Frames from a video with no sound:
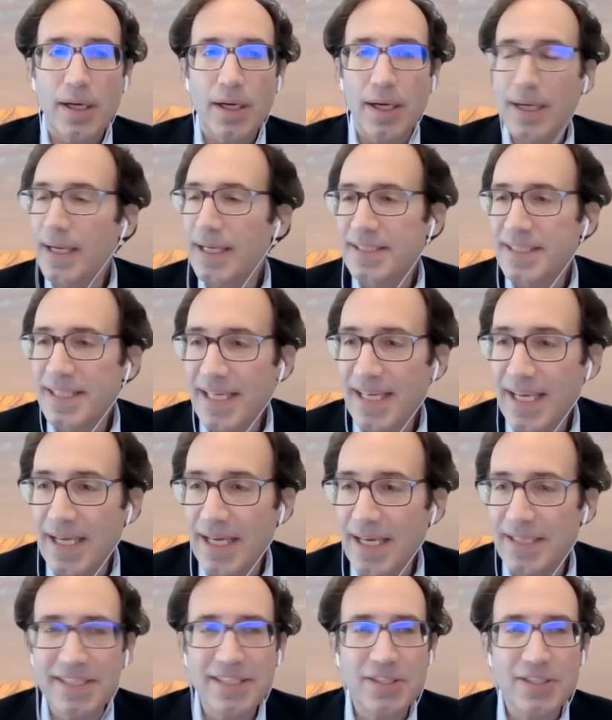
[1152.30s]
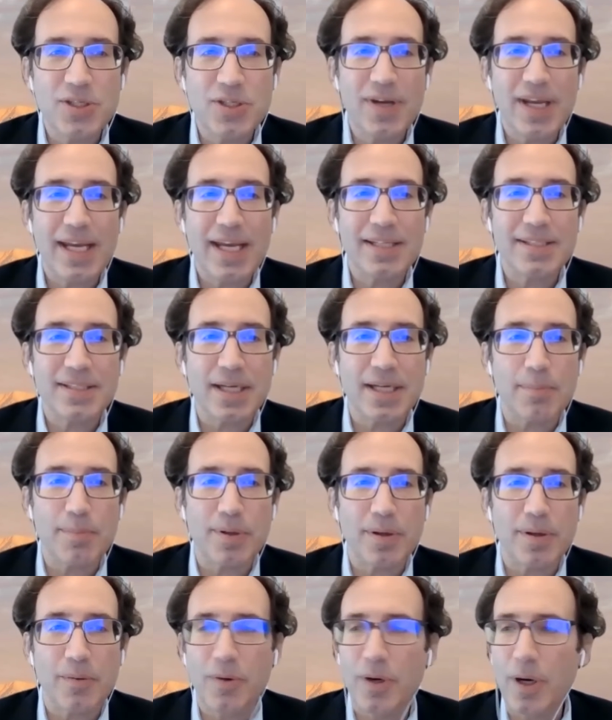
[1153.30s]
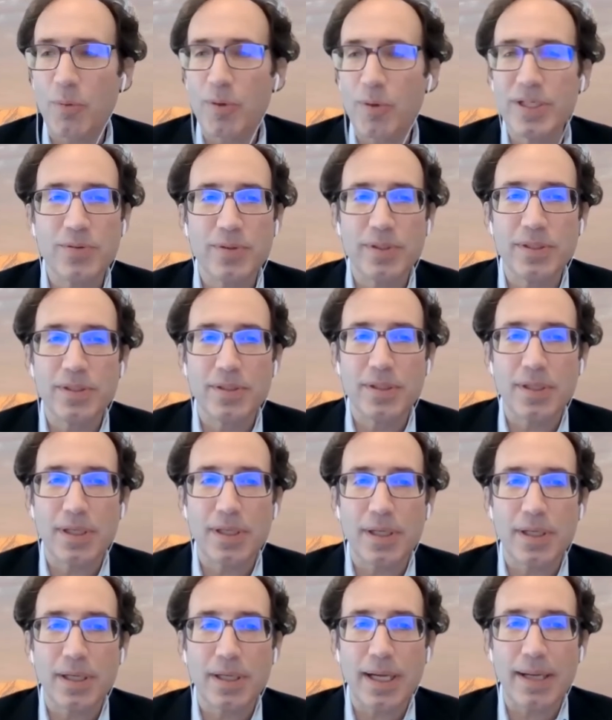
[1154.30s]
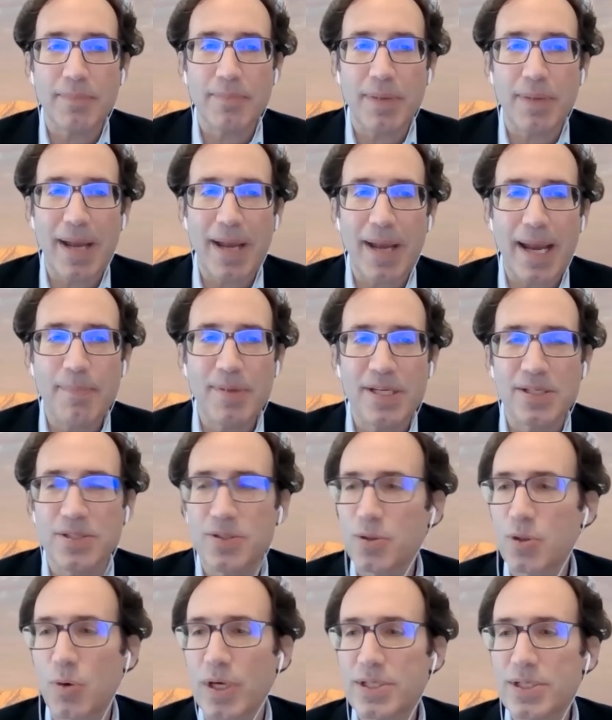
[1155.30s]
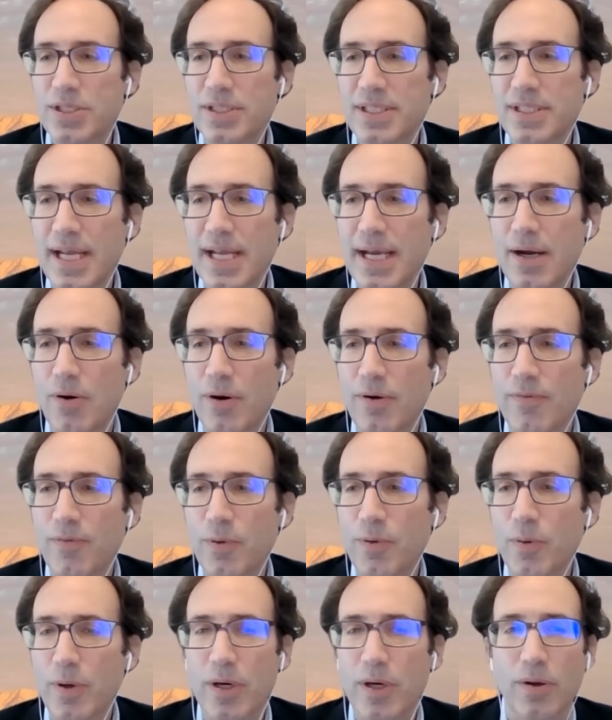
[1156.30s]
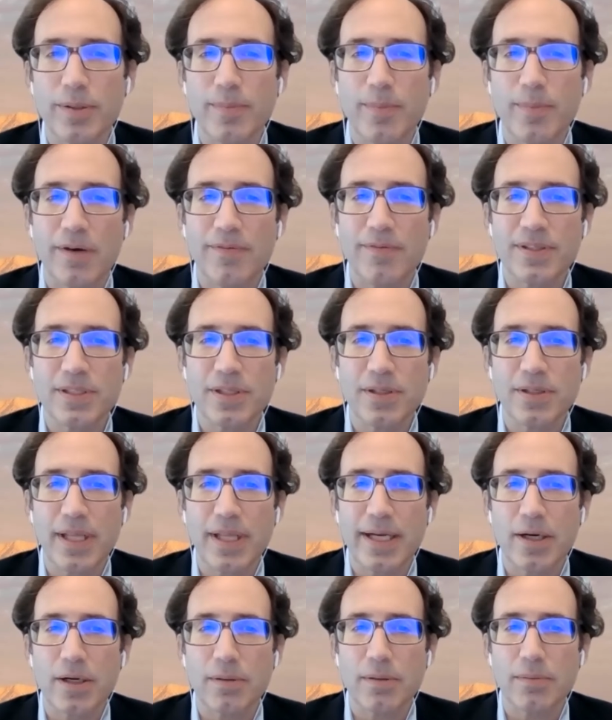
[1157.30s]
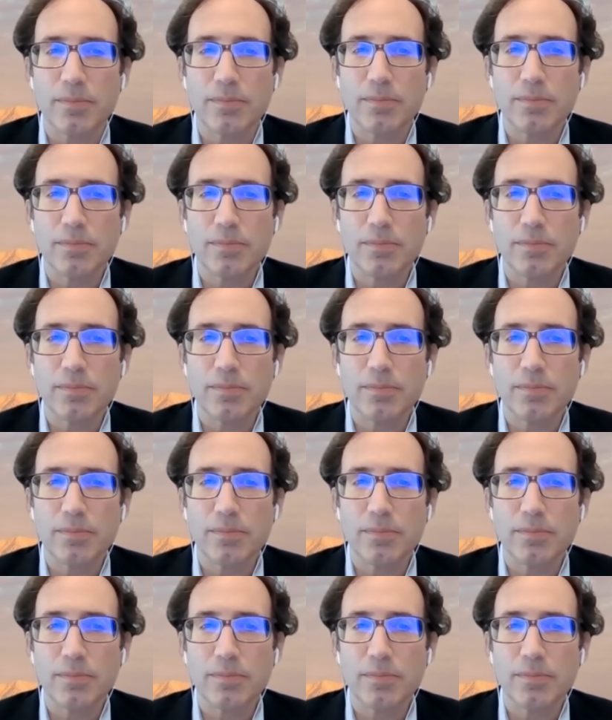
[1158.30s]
I see two hands up. Are we doing? I'm happy to do questions now, or if we want to hold them off until later.